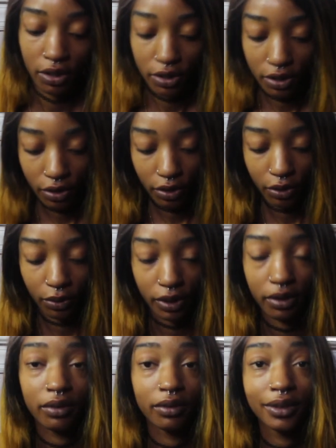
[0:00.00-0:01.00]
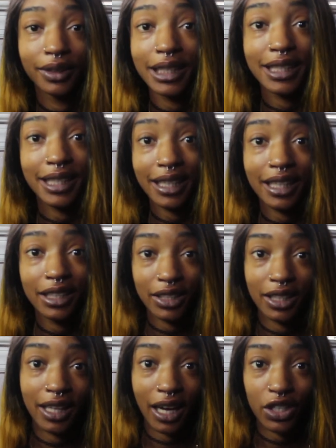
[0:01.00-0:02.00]
So let's get
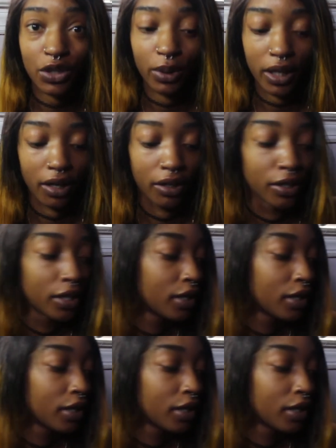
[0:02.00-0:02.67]
into the actual hair.